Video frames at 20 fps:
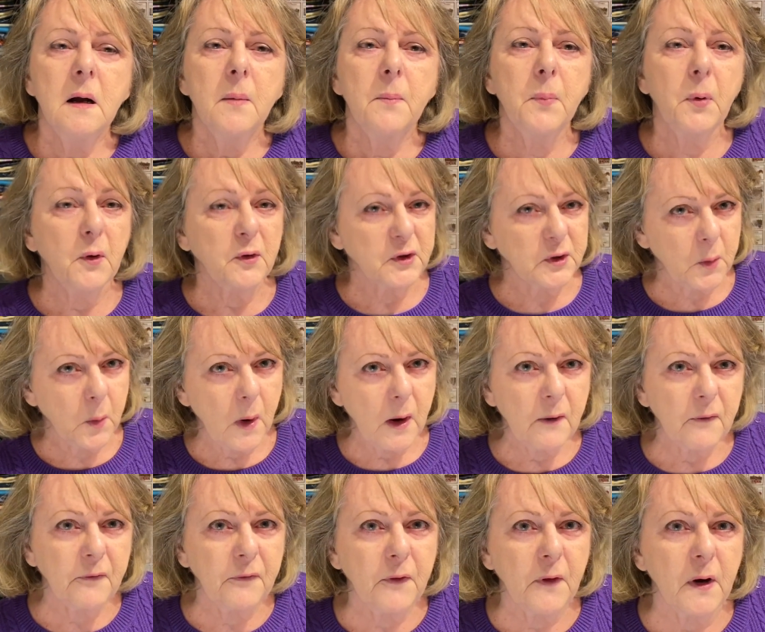per square
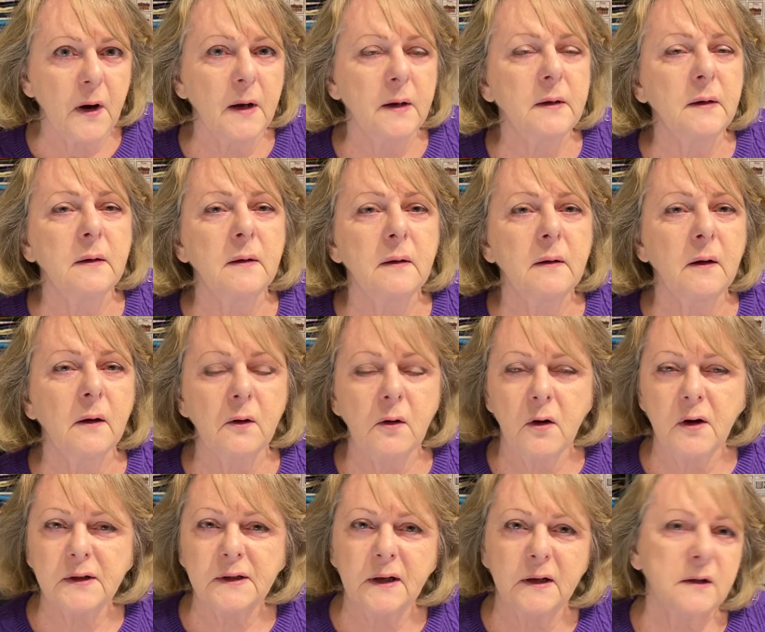foot, the
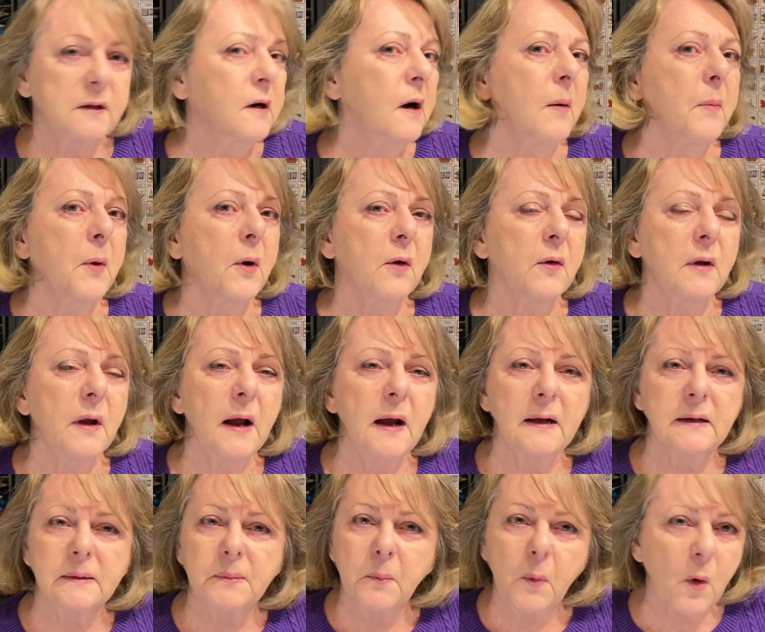Cross Stitch Cupboard
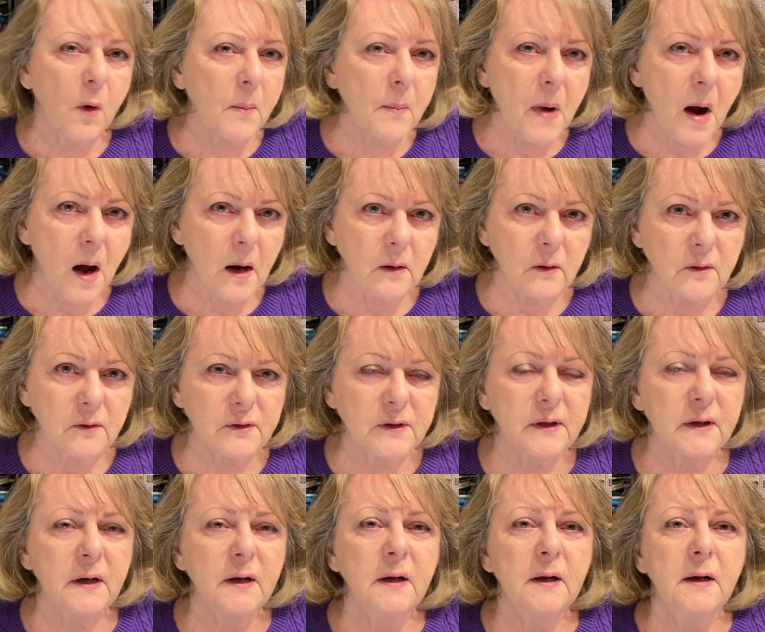has more models
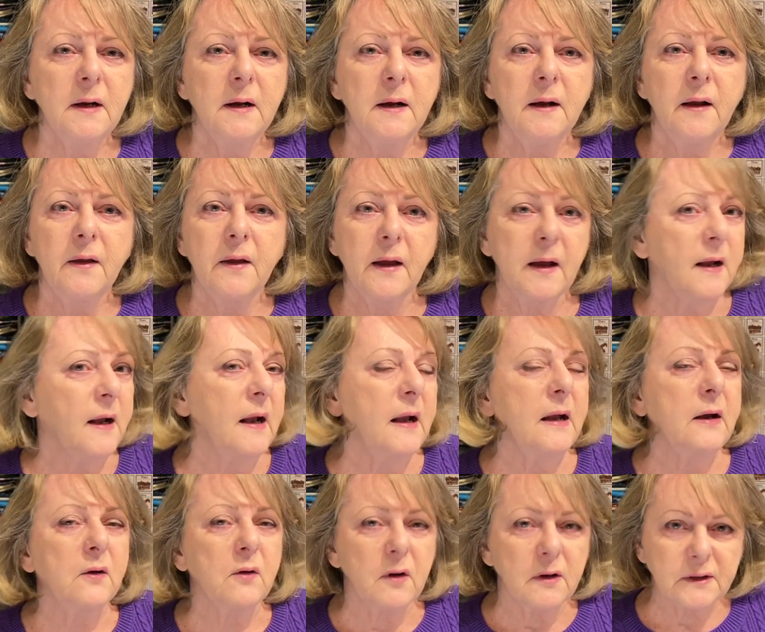than any
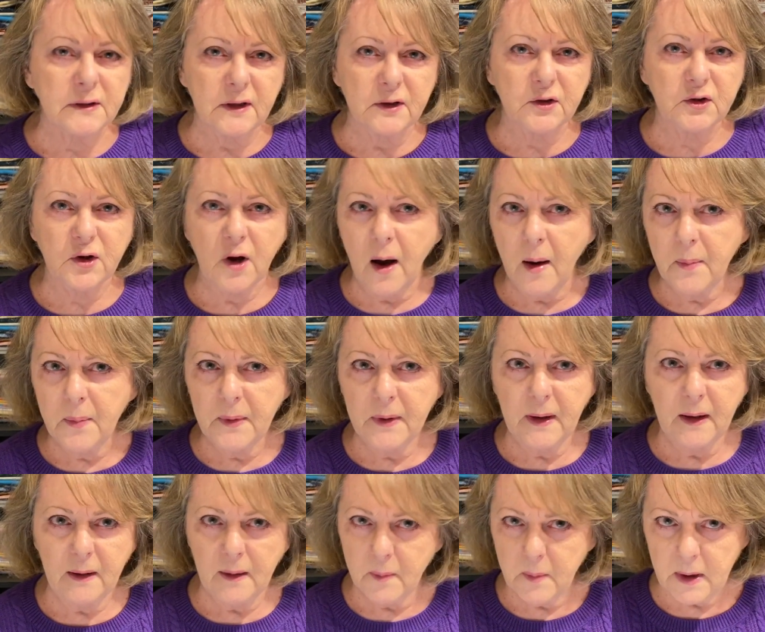cross stitch shop
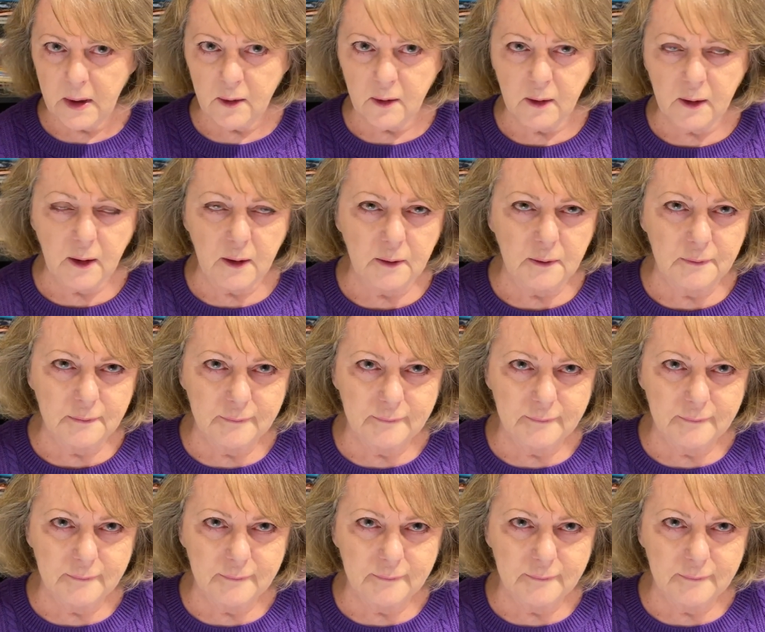in America.